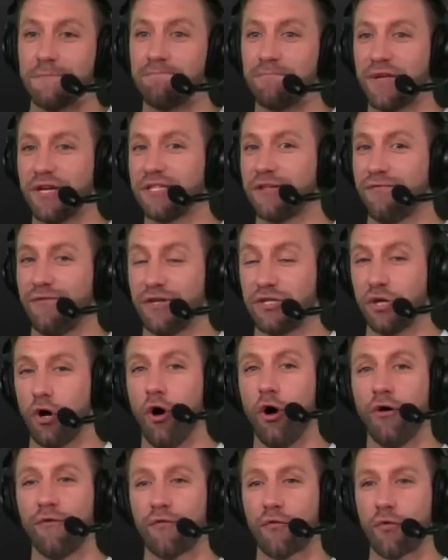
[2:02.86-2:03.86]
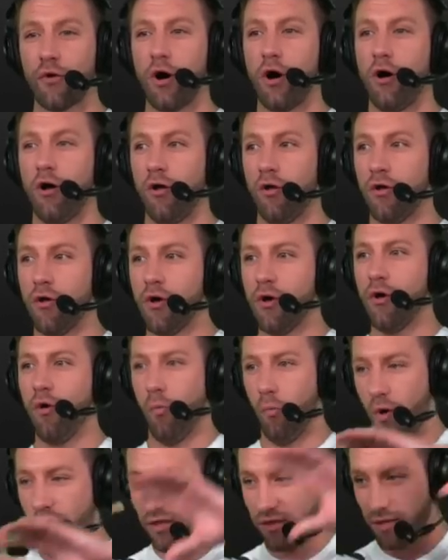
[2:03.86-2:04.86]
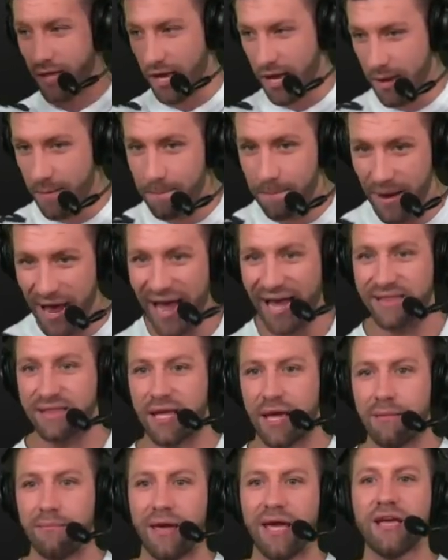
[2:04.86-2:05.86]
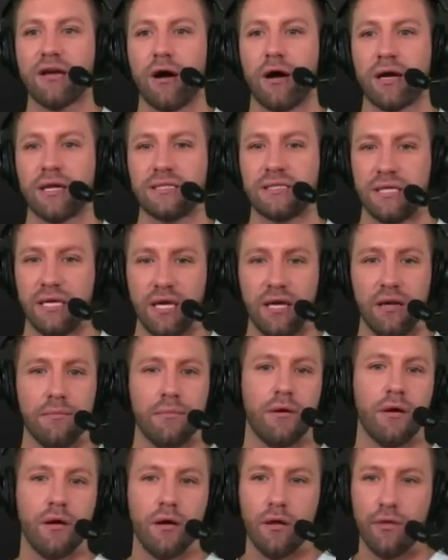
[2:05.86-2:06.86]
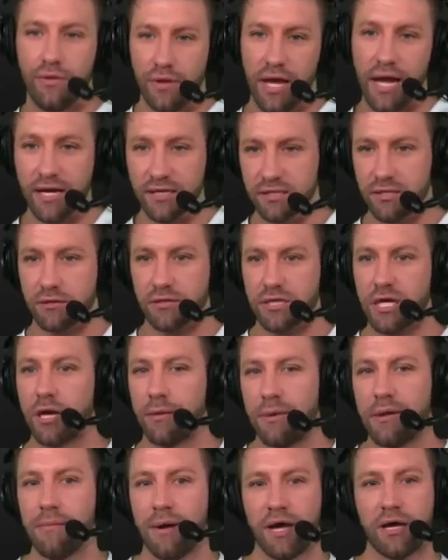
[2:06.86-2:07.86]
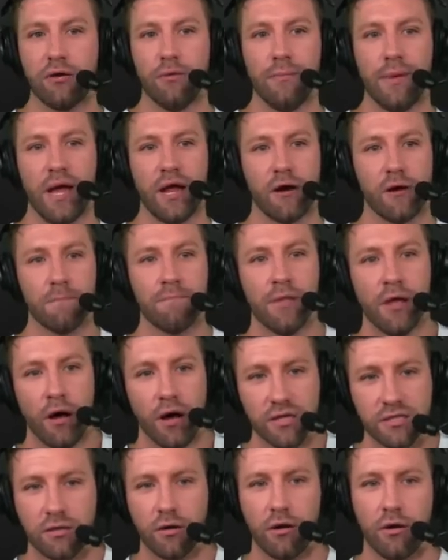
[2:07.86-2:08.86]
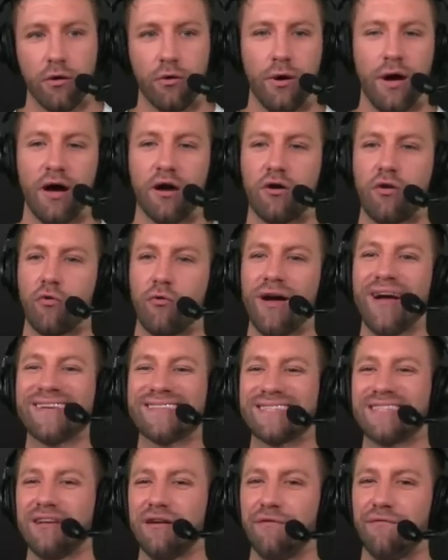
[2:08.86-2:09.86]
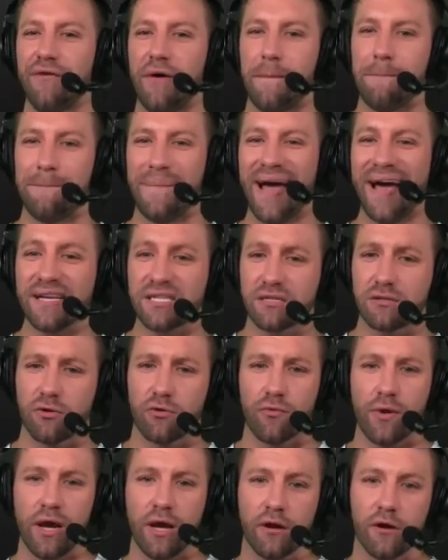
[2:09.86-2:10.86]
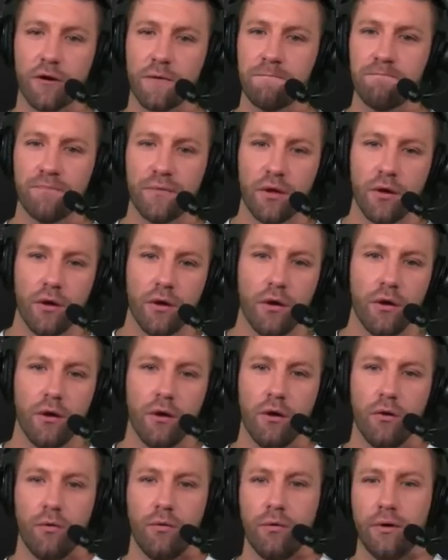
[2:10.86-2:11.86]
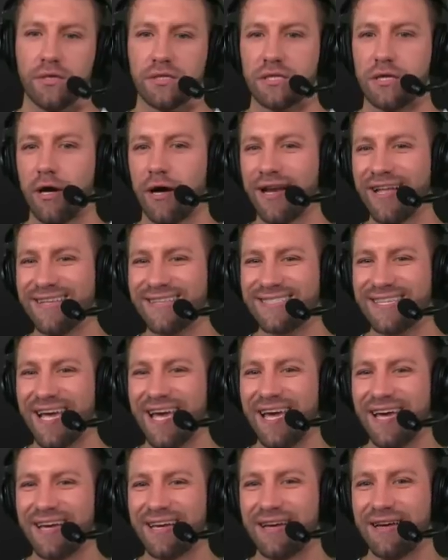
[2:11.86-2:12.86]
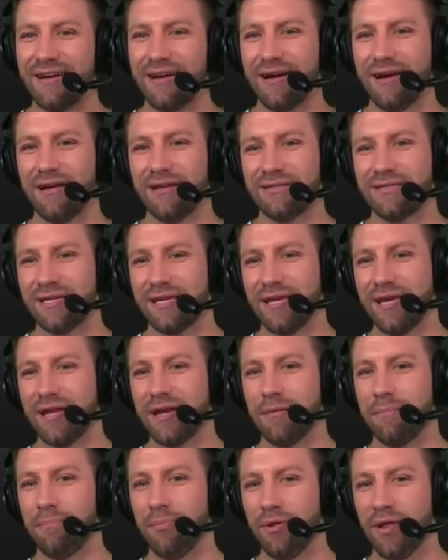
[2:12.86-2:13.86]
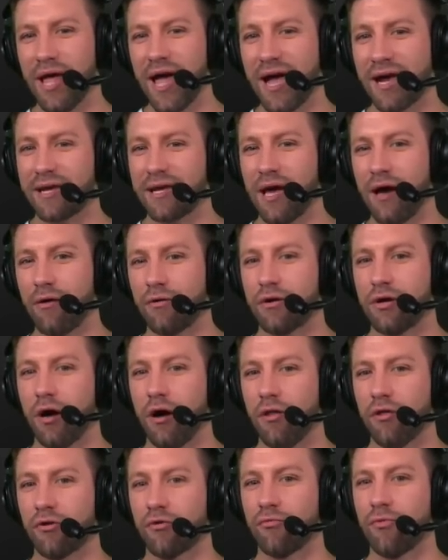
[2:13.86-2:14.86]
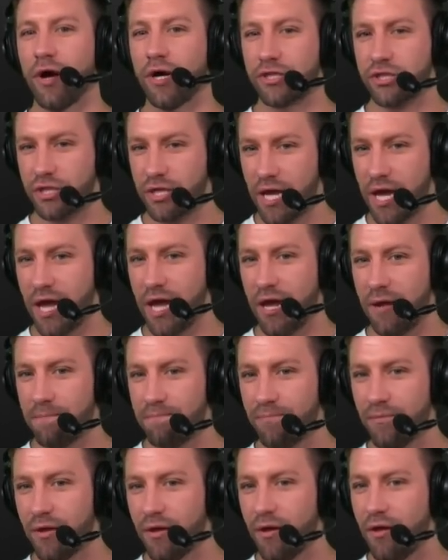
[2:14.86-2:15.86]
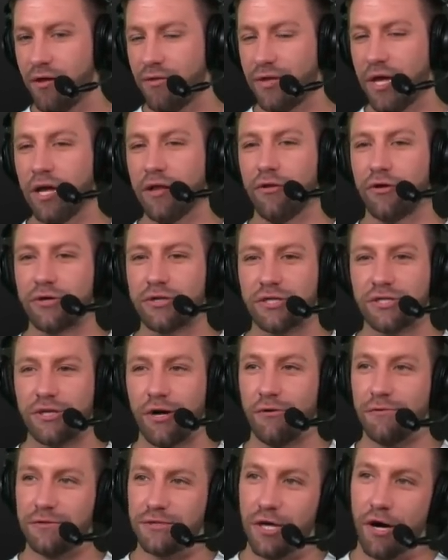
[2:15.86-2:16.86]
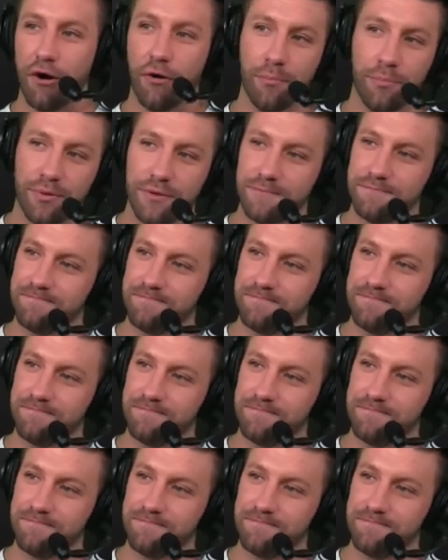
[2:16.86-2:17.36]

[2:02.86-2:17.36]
Because if it's overall what impact they make on a team, the answer is going to be Michael Mayer. Let's go to aggressive master raider. What's going to take to get a blackout color rush game? They look so dope.